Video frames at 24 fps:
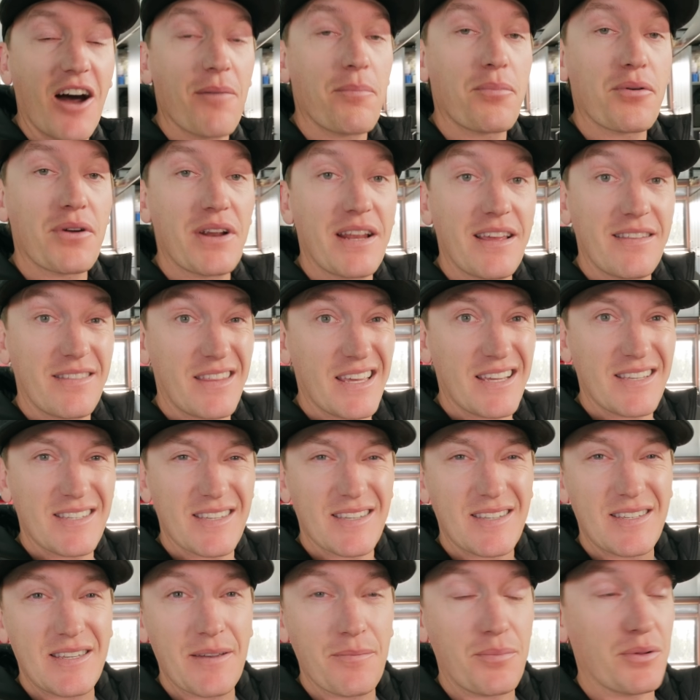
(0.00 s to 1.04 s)
printing things
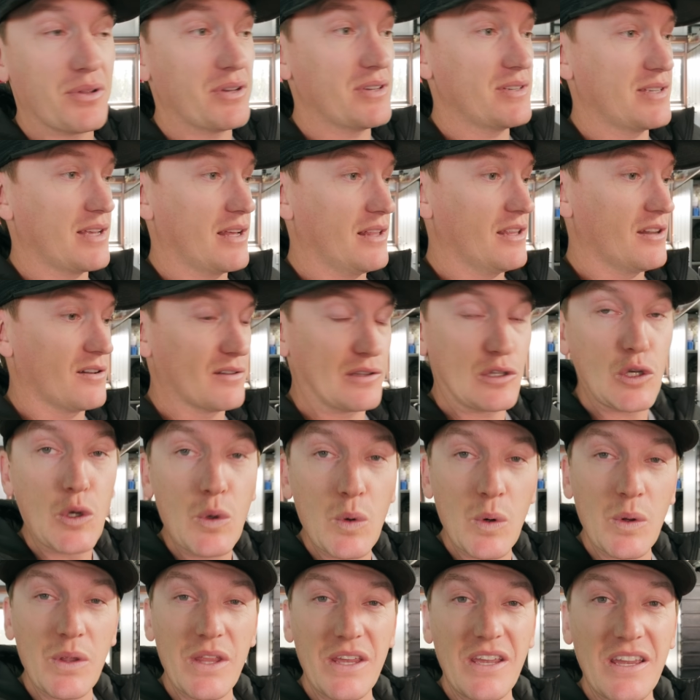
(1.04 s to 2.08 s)
as simple as a little
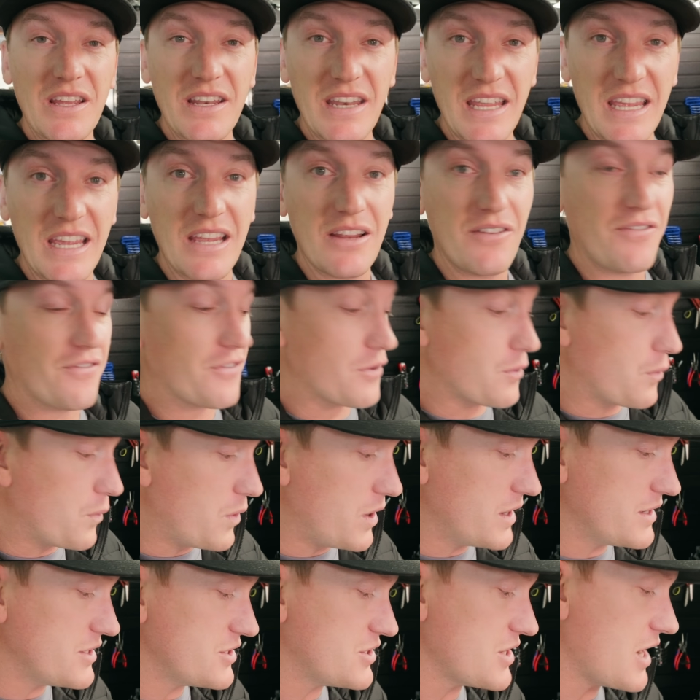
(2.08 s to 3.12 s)
tool that you need for
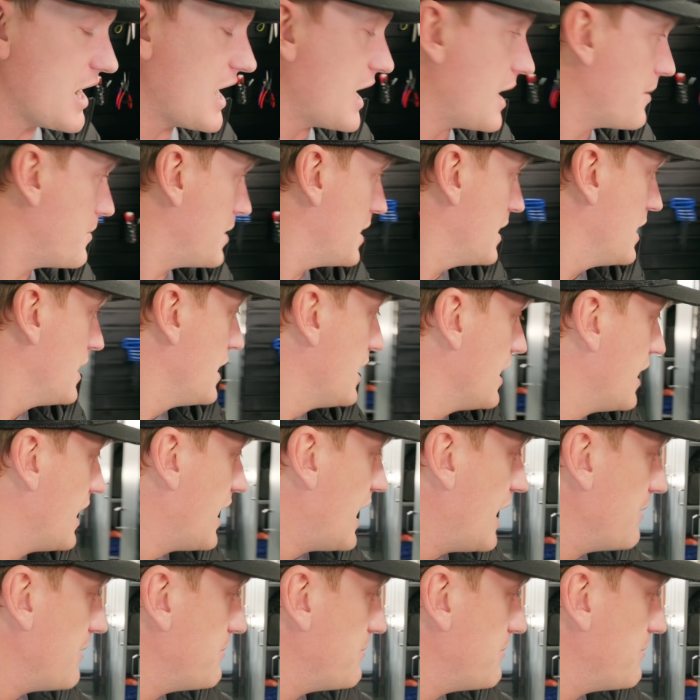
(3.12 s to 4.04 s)
one job. I've